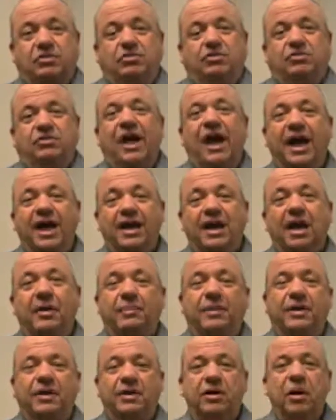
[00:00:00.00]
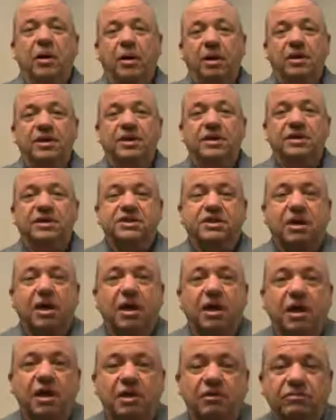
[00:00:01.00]
tied up in all these
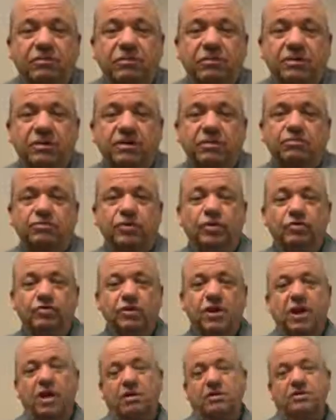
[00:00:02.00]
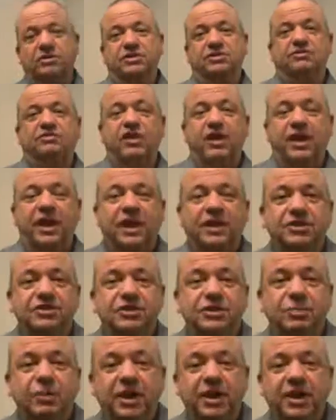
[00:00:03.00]
boondoggles and financial
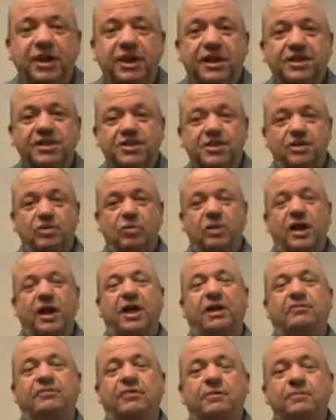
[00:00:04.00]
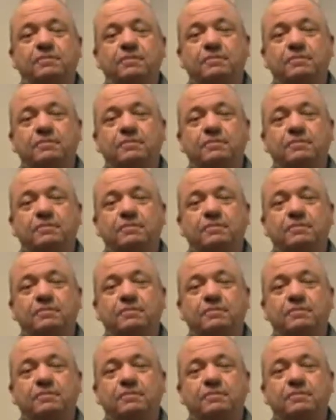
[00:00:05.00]
speculation and what have you.